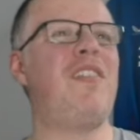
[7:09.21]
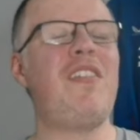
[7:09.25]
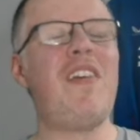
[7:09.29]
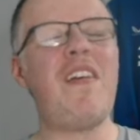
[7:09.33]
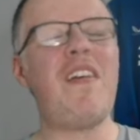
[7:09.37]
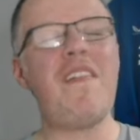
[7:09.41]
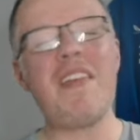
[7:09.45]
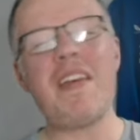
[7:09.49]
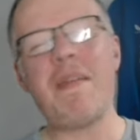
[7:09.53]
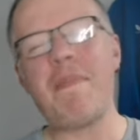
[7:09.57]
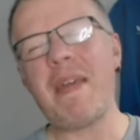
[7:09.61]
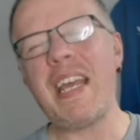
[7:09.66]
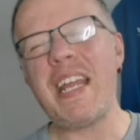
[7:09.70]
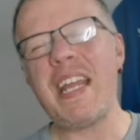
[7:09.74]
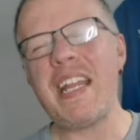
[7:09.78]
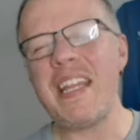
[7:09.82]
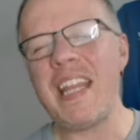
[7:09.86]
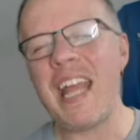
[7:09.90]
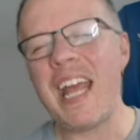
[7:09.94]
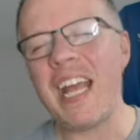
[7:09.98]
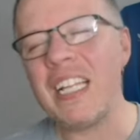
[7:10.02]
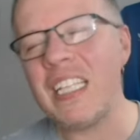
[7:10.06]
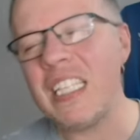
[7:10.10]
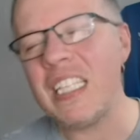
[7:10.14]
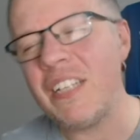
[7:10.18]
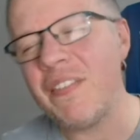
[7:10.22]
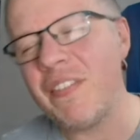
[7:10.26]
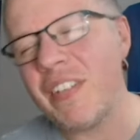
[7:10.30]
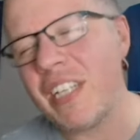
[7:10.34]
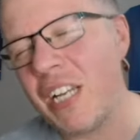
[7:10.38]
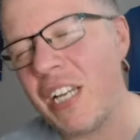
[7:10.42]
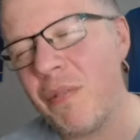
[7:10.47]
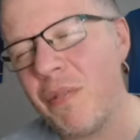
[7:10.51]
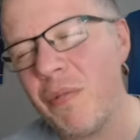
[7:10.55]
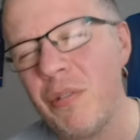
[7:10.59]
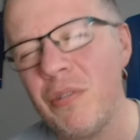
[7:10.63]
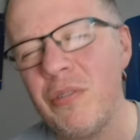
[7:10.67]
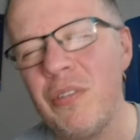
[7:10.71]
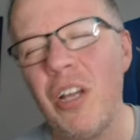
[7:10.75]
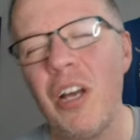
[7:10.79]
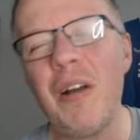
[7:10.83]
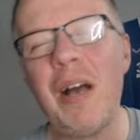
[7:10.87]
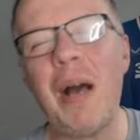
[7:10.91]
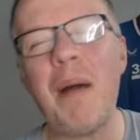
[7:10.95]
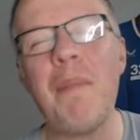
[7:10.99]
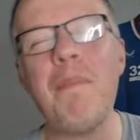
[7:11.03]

They say, oh, you're being negative again. Well, no,